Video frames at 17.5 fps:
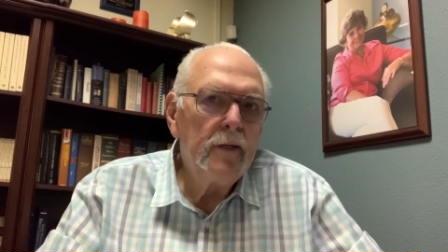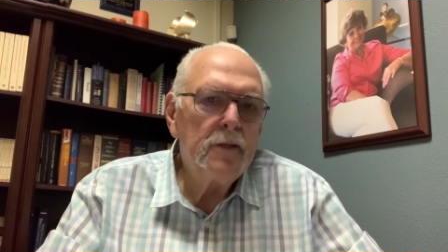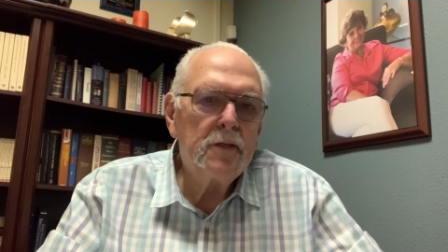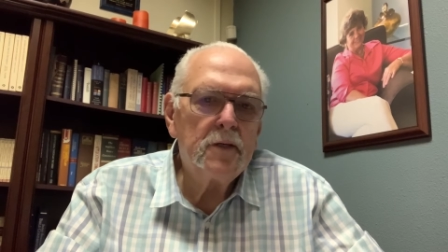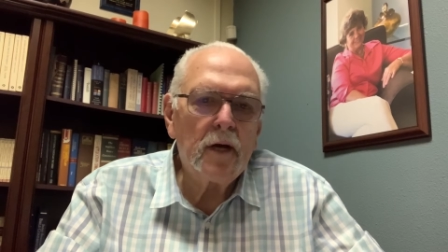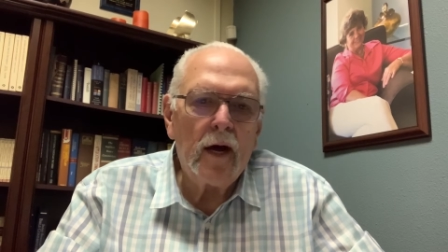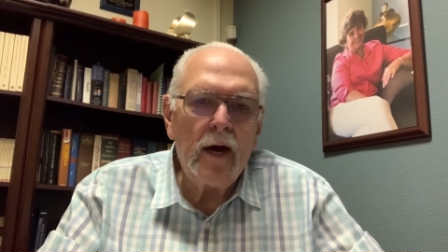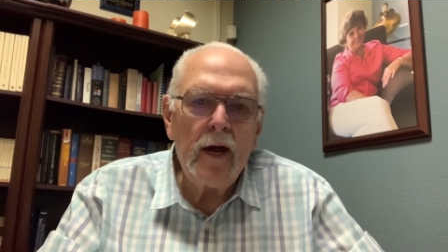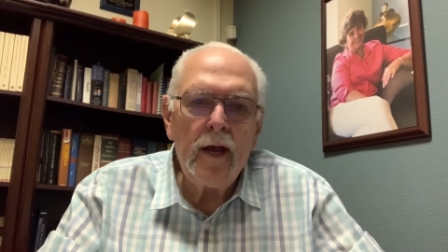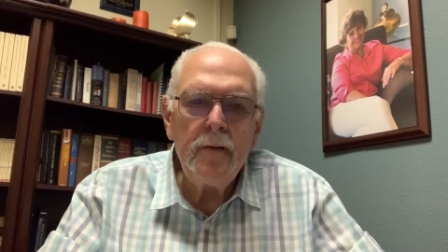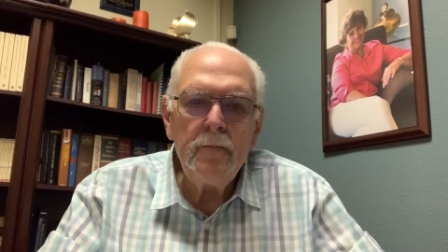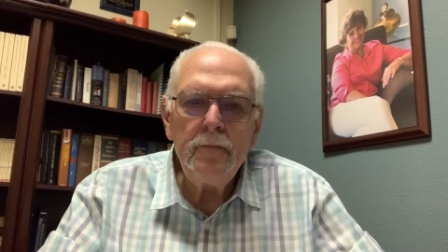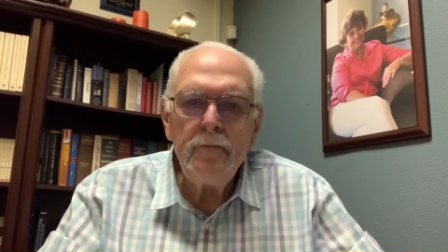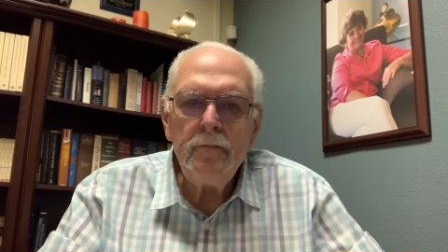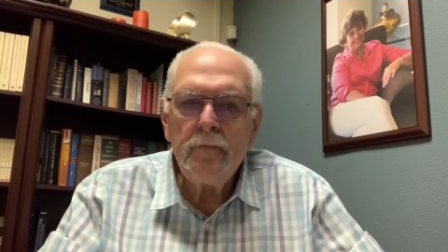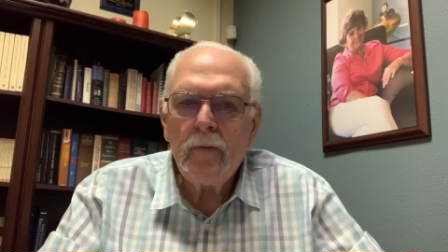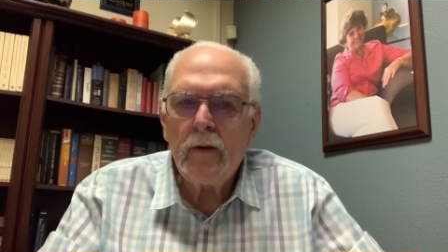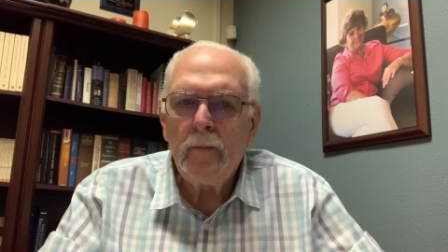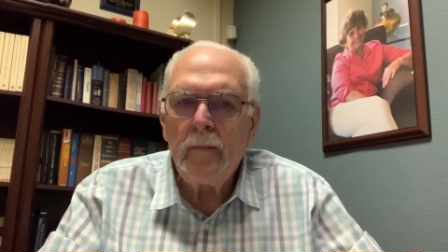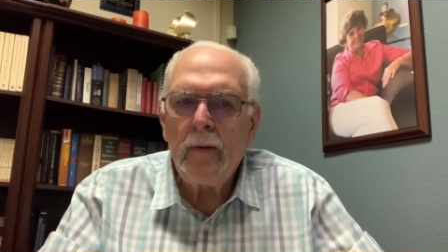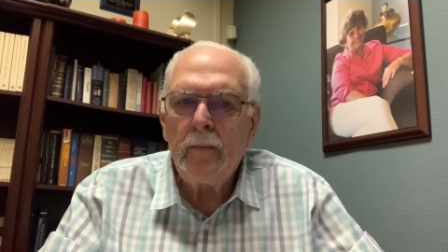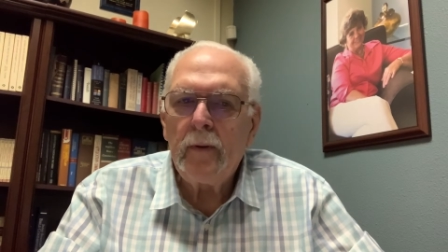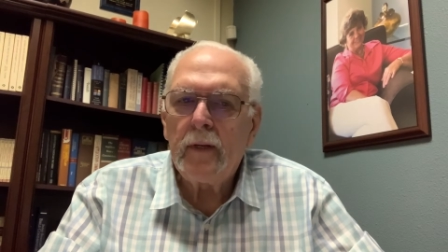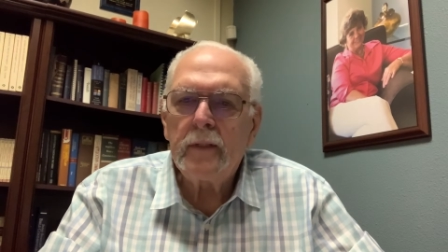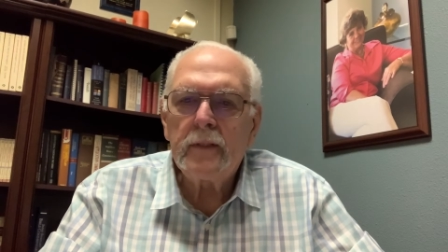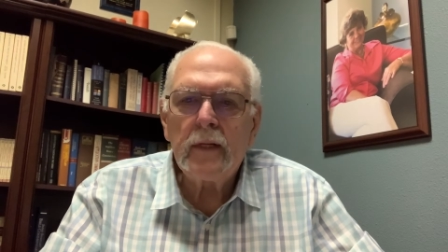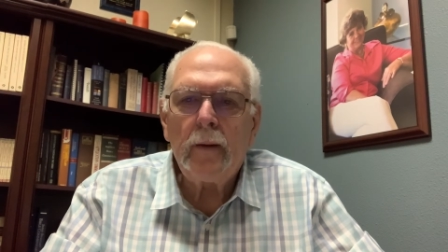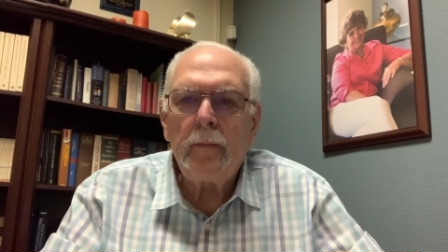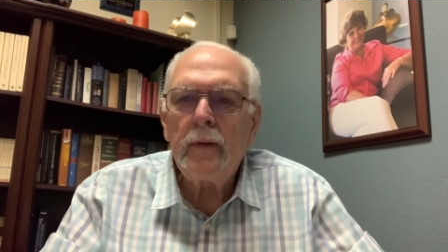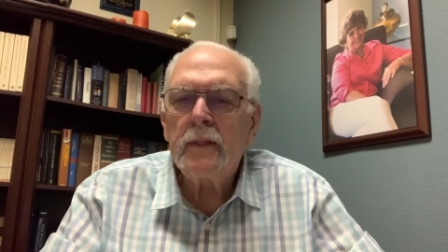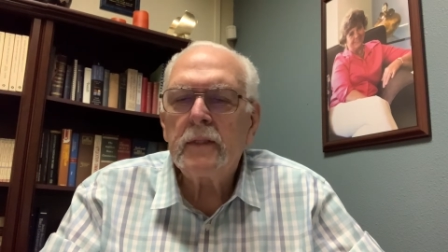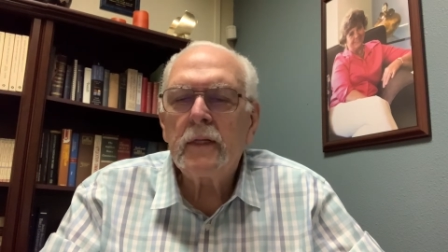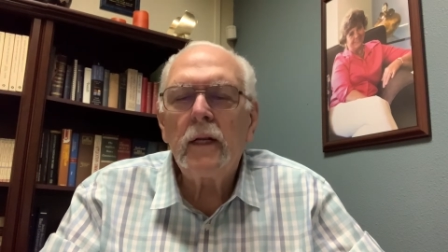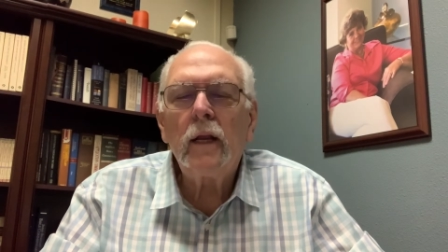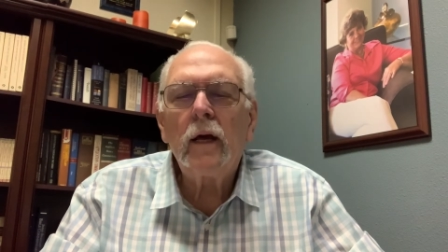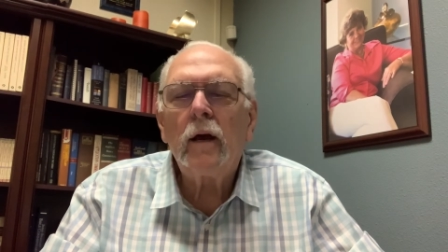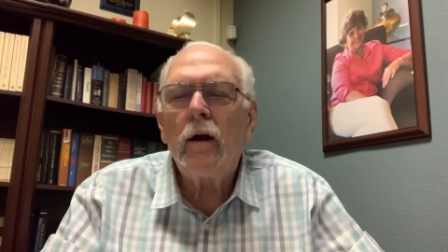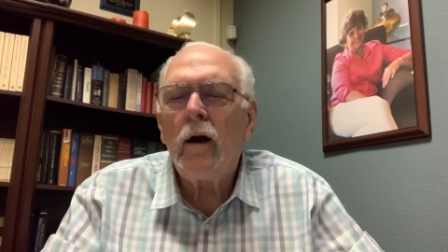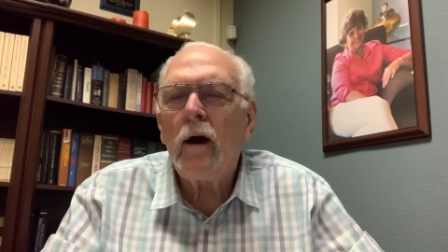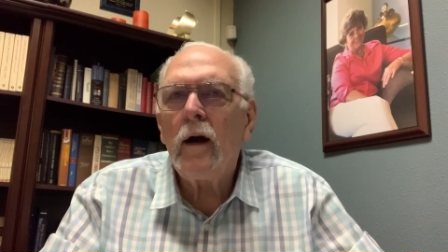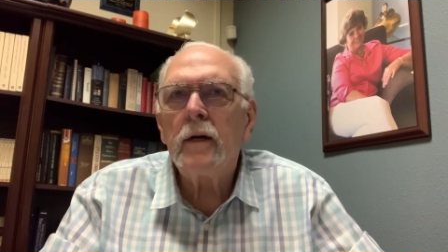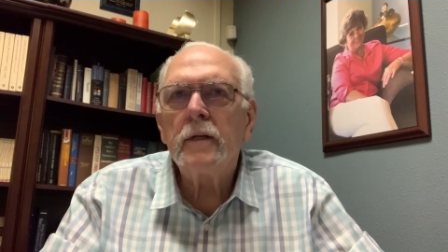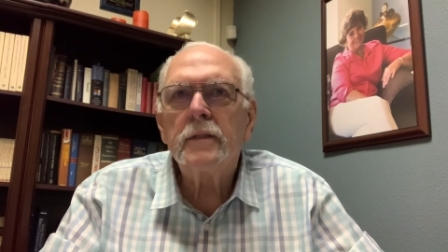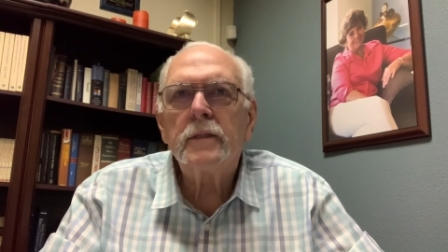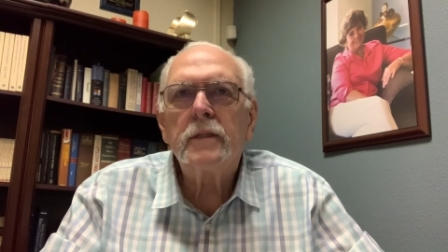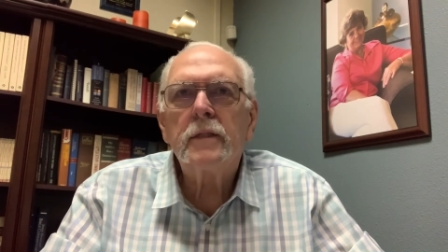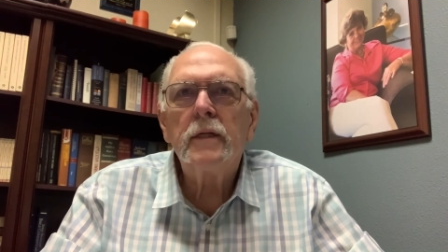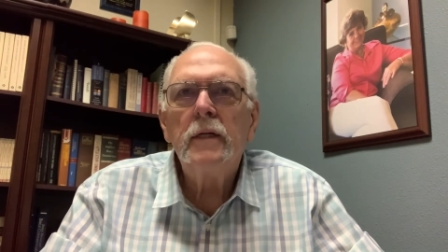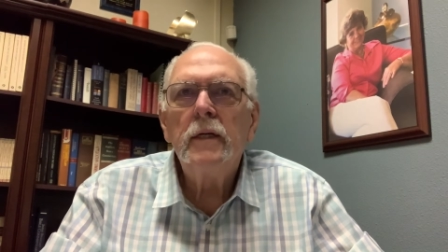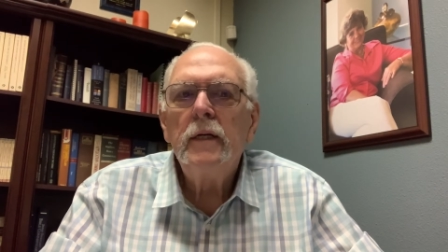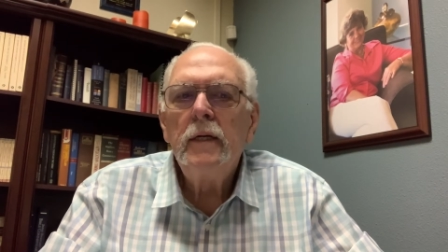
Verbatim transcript: time, commitment. I mean, it's going to cost